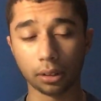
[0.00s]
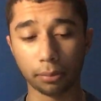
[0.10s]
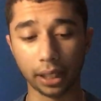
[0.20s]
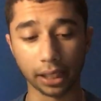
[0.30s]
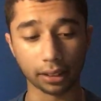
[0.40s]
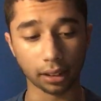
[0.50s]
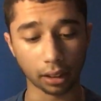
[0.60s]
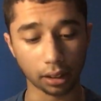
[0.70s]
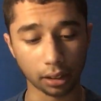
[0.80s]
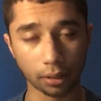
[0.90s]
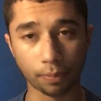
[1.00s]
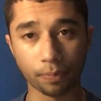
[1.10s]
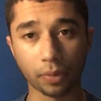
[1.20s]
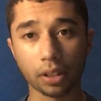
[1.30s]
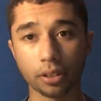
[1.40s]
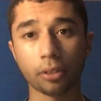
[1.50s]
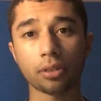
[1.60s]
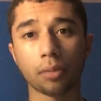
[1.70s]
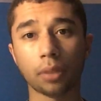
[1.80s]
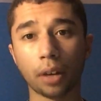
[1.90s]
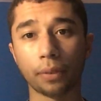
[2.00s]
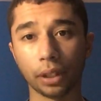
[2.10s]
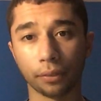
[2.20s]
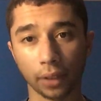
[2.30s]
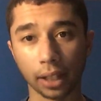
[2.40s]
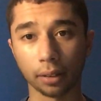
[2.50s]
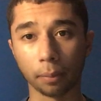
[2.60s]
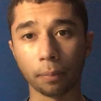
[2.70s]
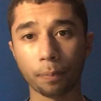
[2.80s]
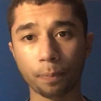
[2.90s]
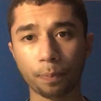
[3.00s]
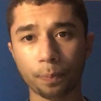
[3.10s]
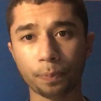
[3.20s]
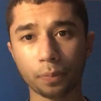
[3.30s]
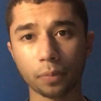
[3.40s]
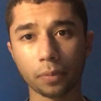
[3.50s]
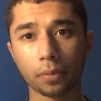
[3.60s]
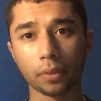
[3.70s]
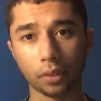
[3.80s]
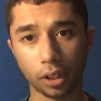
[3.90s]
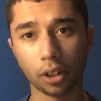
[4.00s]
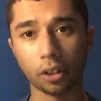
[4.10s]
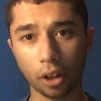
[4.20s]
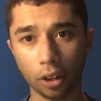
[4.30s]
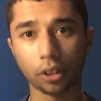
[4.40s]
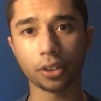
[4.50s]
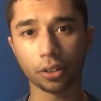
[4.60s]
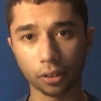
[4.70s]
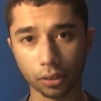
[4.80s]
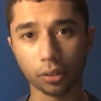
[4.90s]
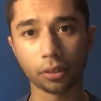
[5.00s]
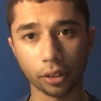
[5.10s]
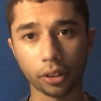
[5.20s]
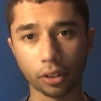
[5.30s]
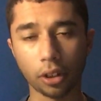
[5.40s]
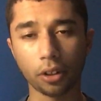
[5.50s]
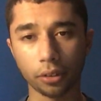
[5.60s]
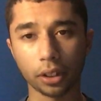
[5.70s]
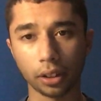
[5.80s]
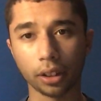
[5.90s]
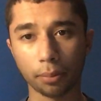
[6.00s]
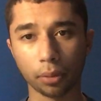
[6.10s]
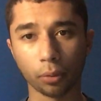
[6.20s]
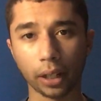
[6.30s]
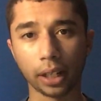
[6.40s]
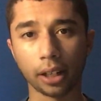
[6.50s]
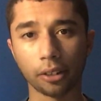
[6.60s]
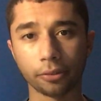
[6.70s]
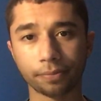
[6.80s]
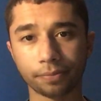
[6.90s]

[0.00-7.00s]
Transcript: Please, show some love in the fandom. You can call this. You can call the number right now.